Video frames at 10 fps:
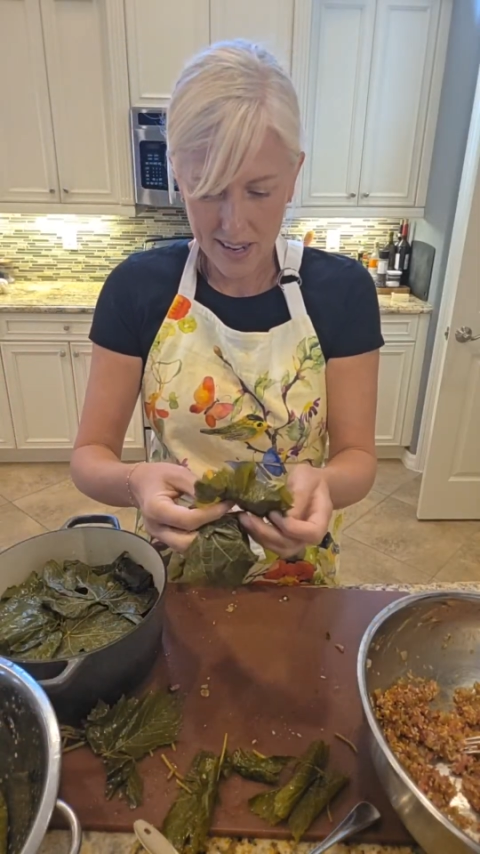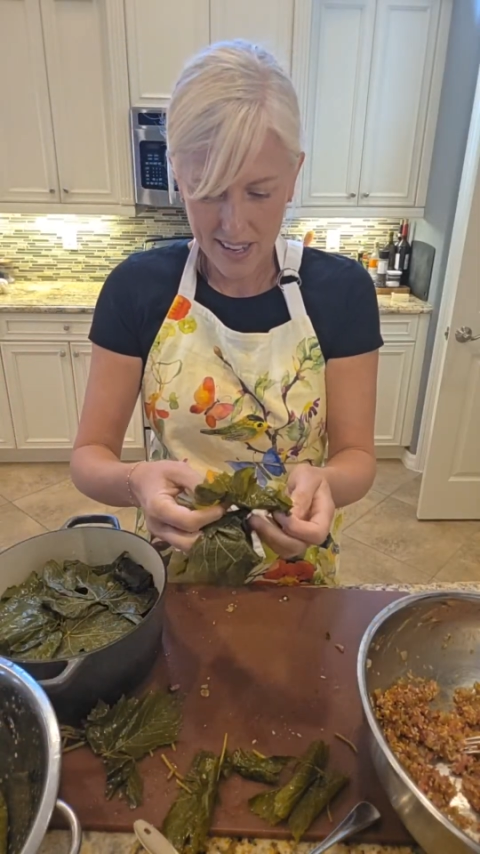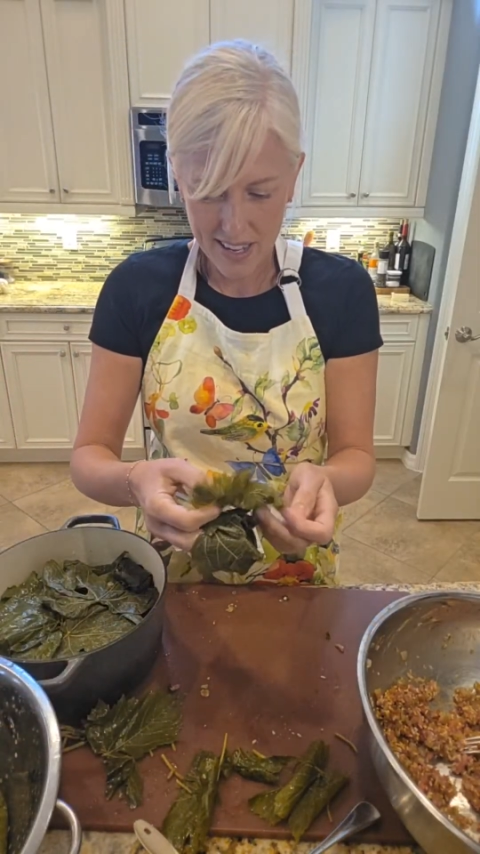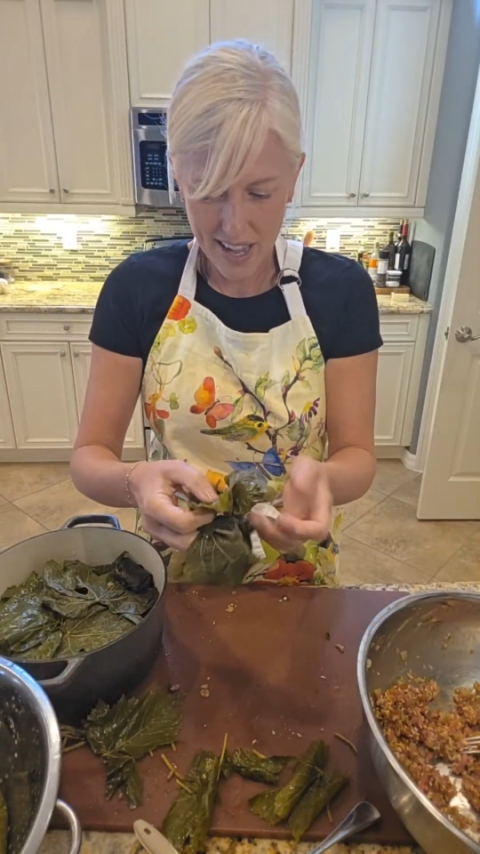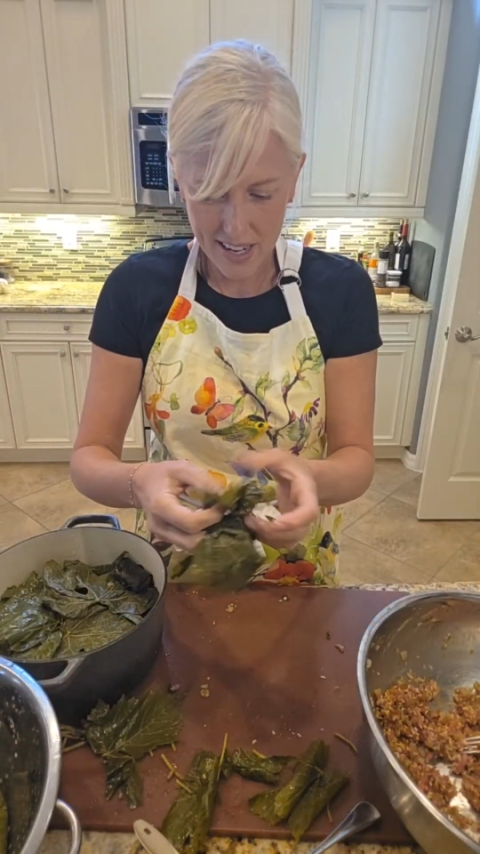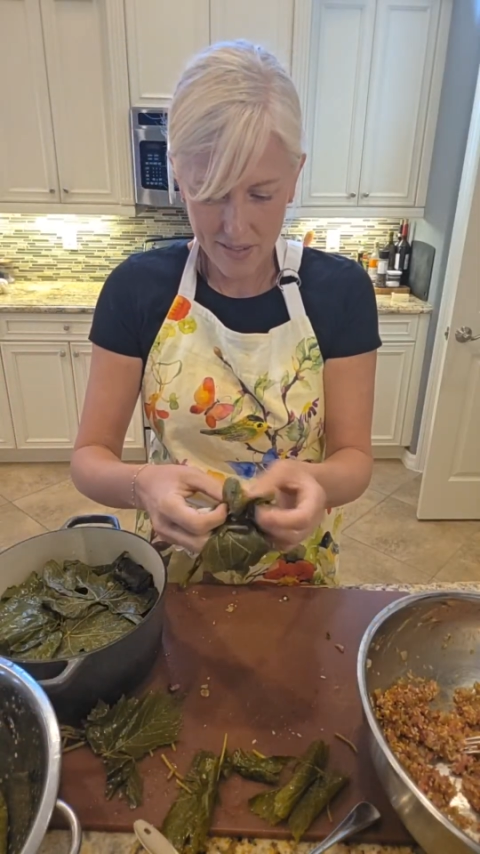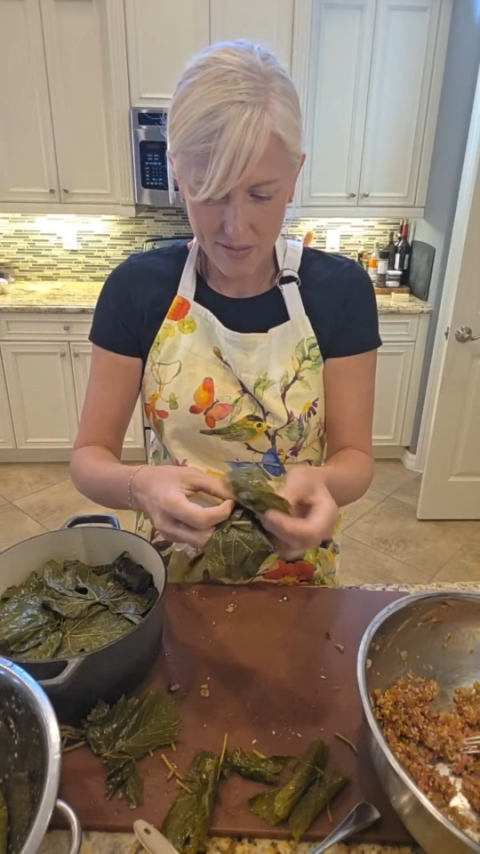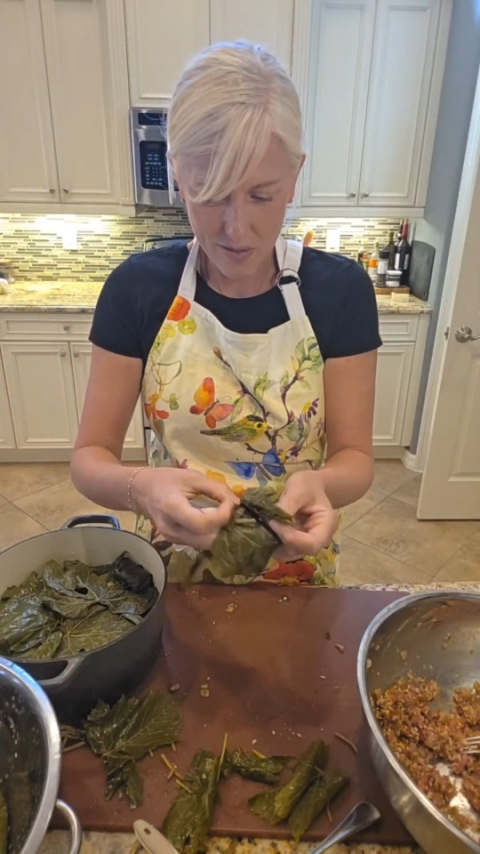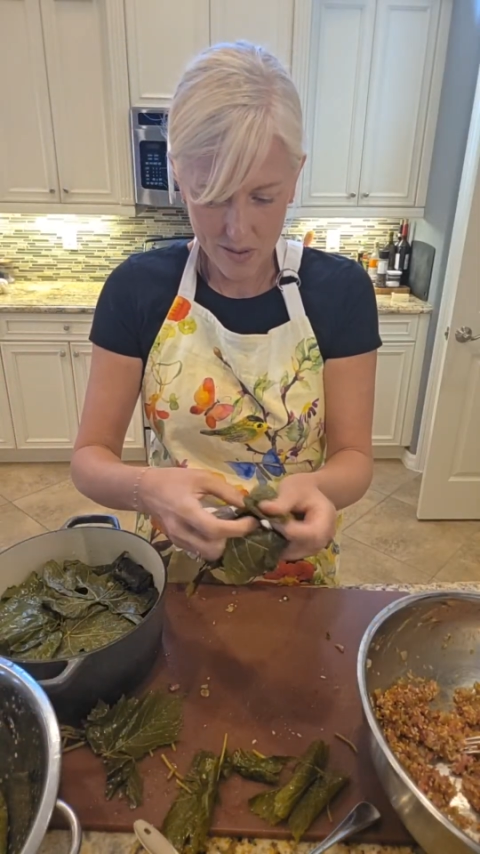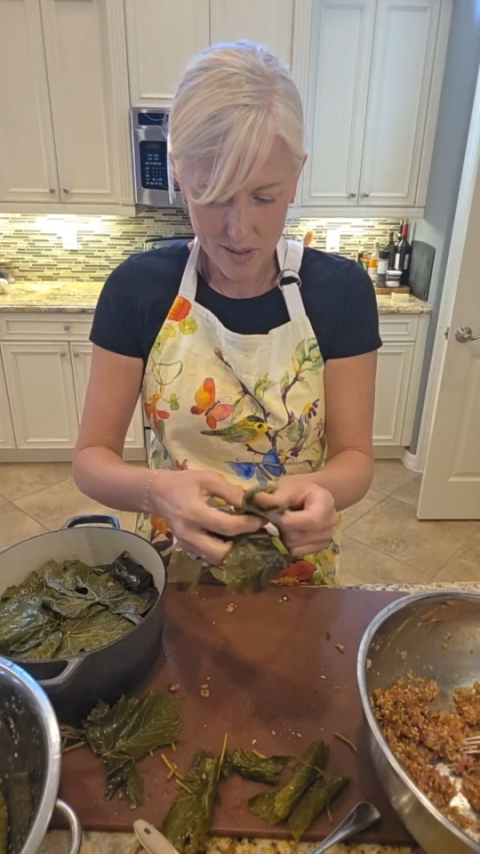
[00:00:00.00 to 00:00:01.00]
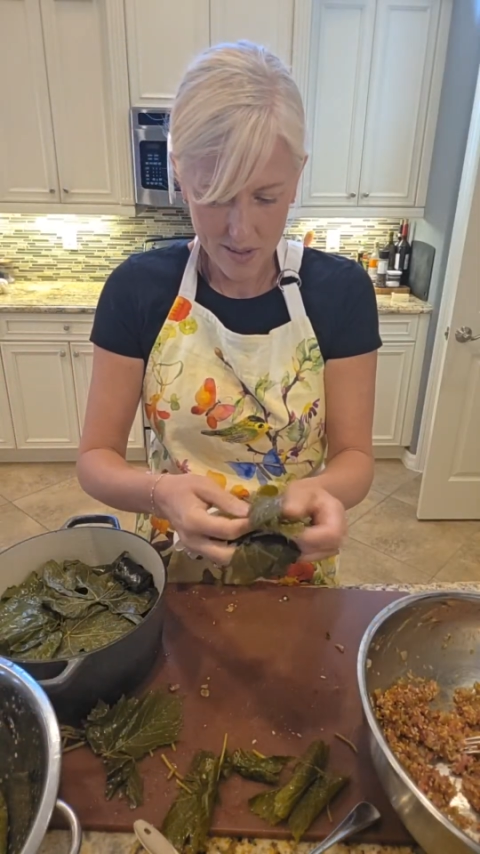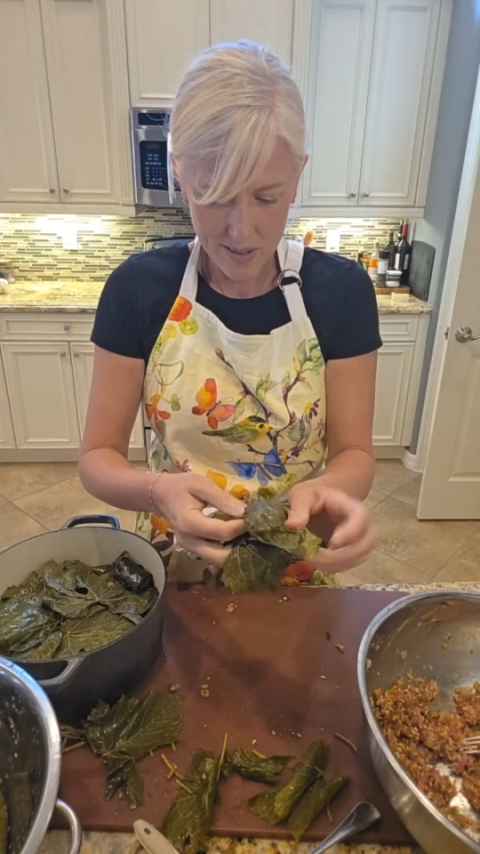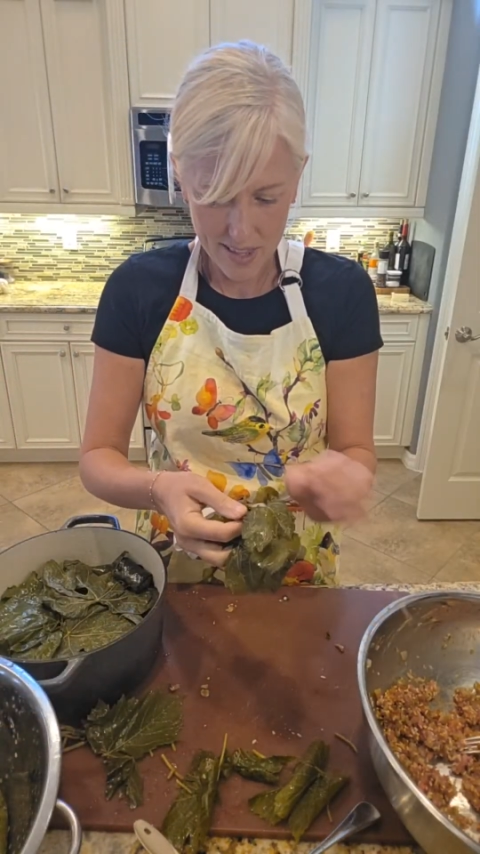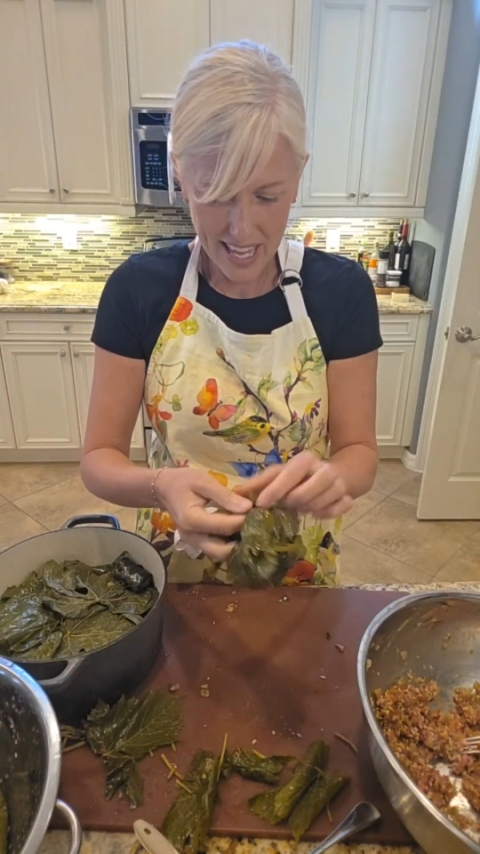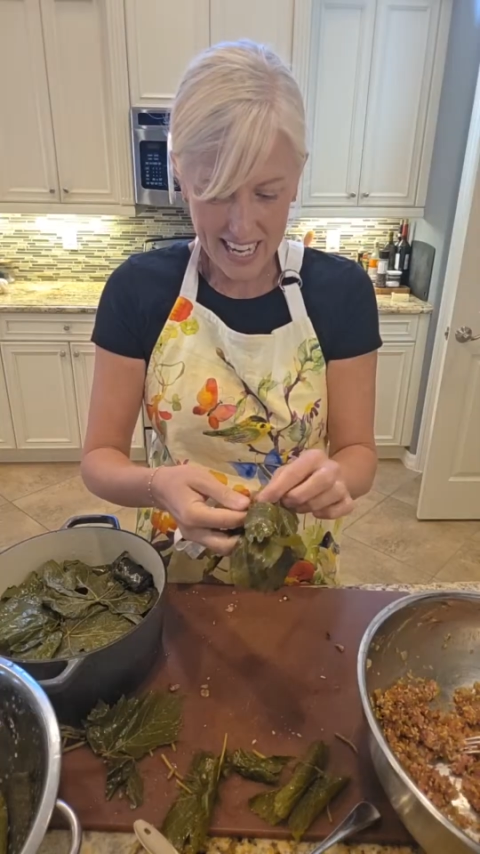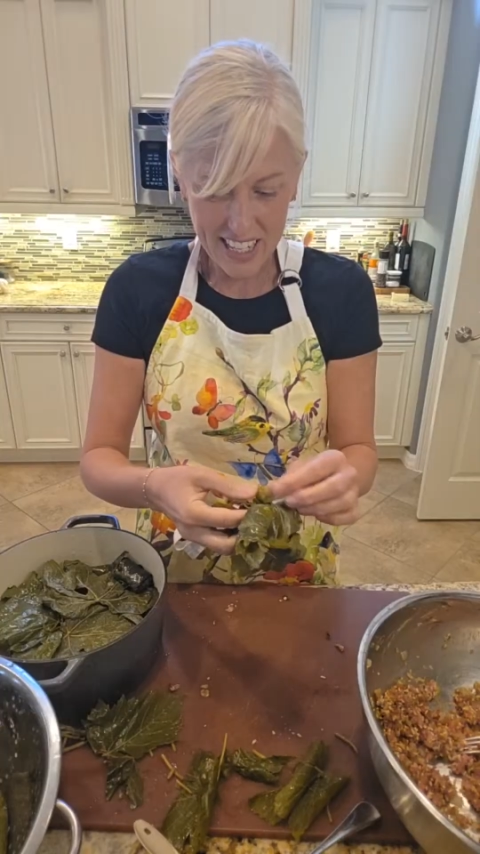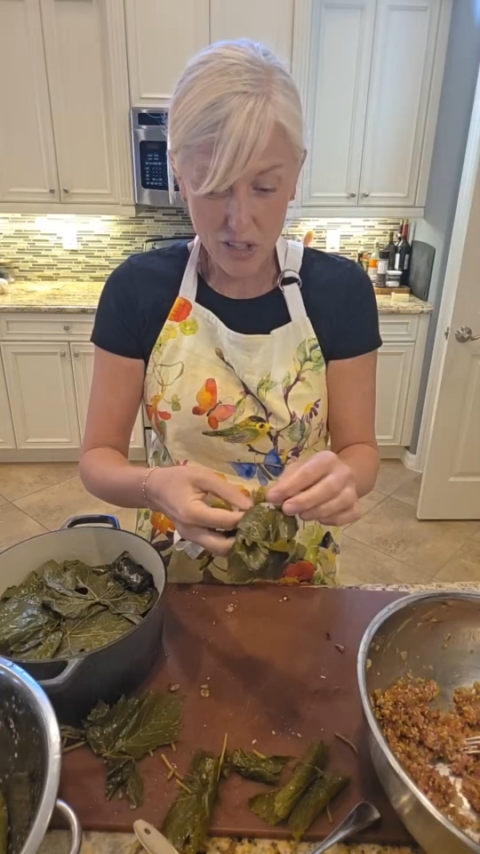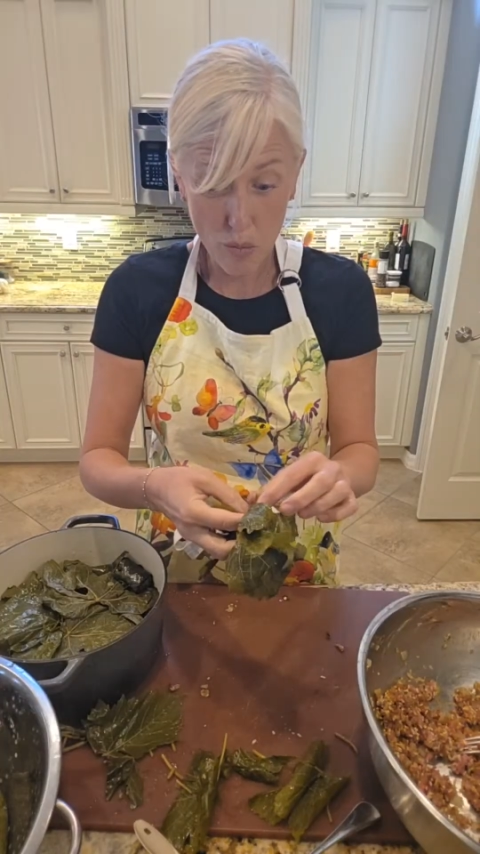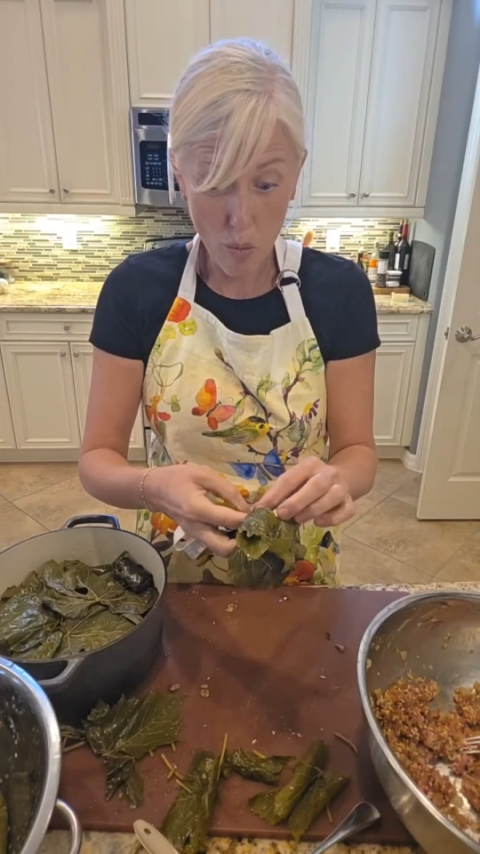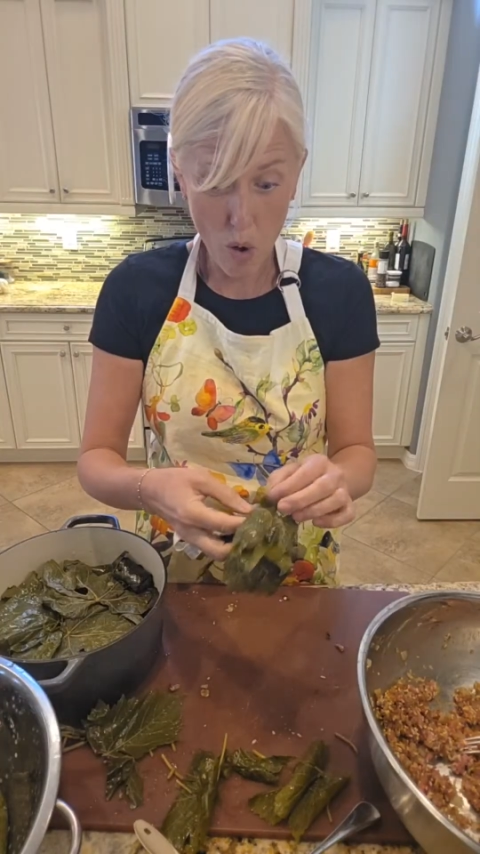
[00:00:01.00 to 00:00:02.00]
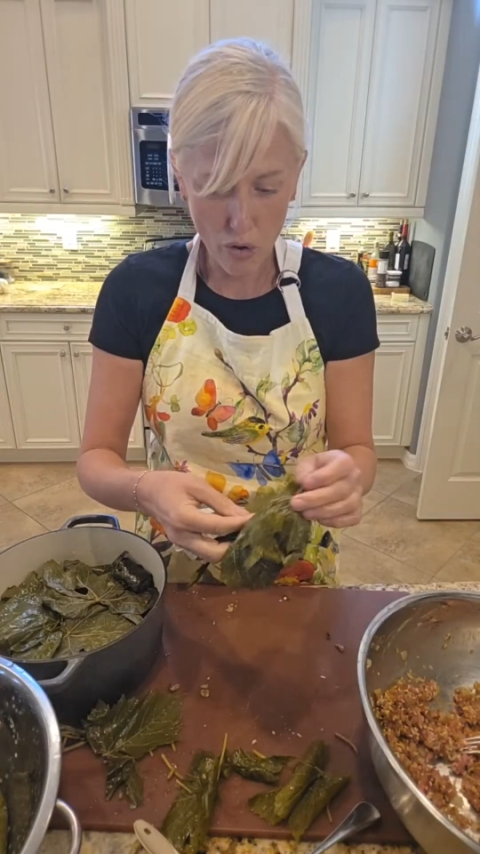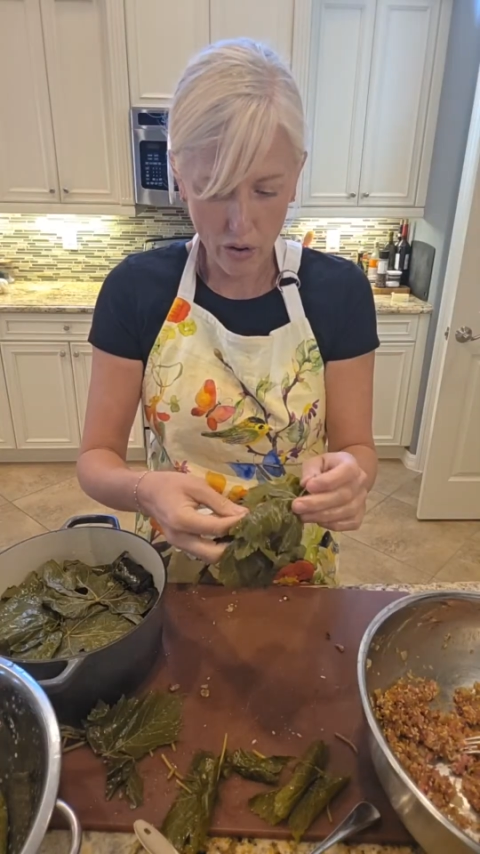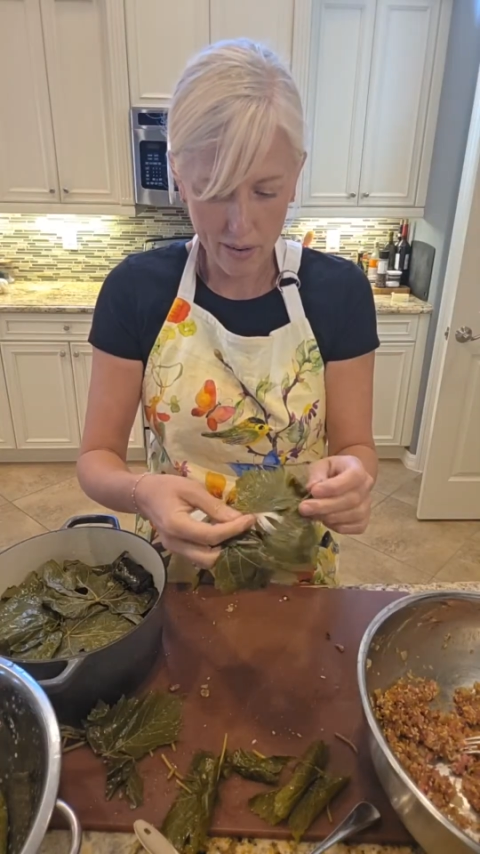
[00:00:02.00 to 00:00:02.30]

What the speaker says: kind of getting smaller.